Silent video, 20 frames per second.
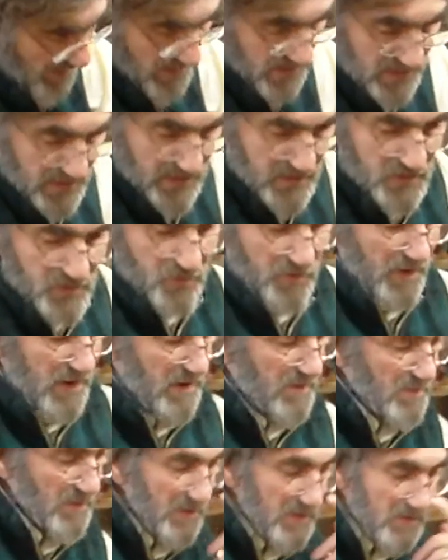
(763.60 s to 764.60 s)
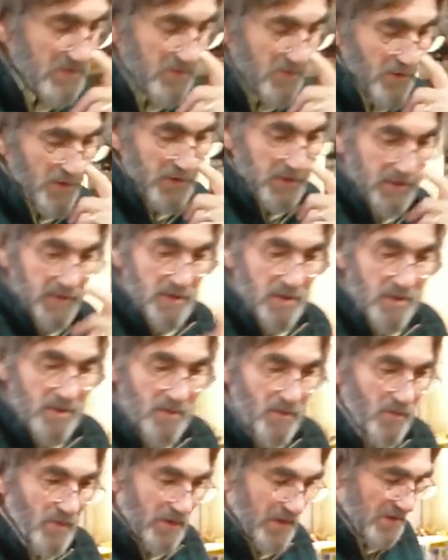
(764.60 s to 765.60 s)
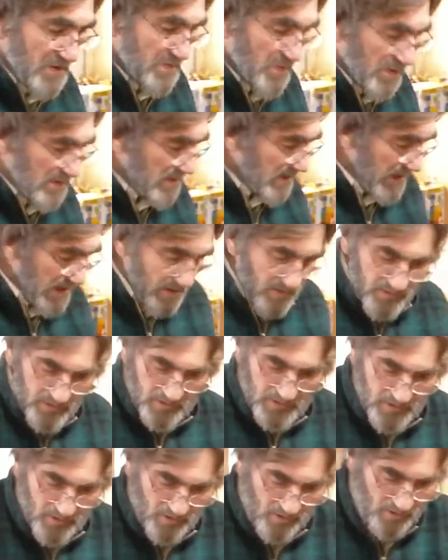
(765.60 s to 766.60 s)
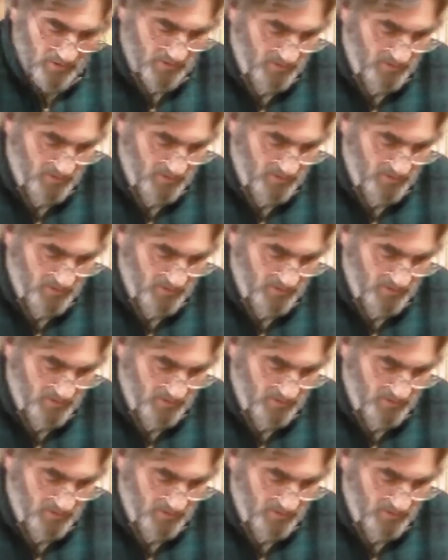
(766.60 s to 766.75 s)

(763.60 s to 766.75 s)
It's extremely sturdy when it's put together here.